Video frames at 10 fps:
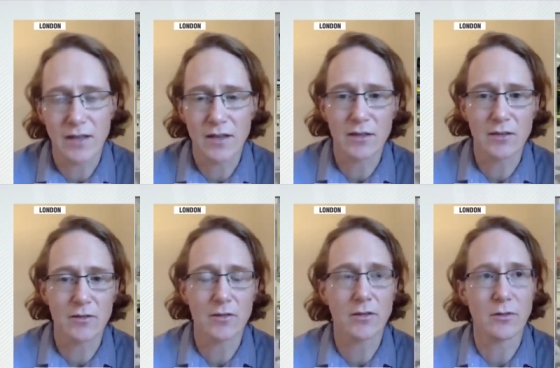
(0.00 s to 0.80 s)
I think that
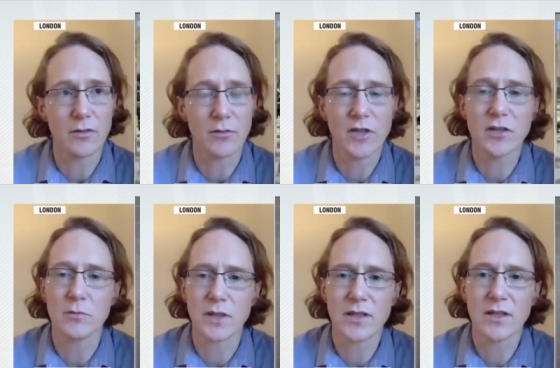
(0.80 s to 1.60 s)
you know the Russian
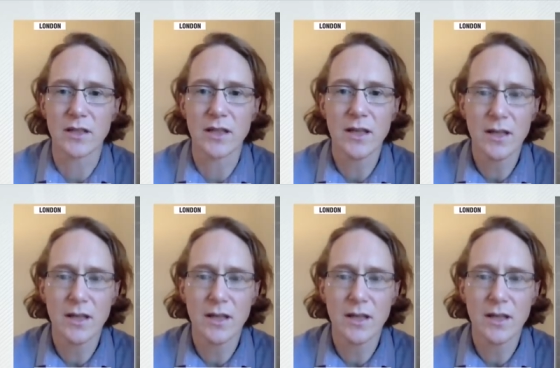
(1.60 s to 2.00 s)
military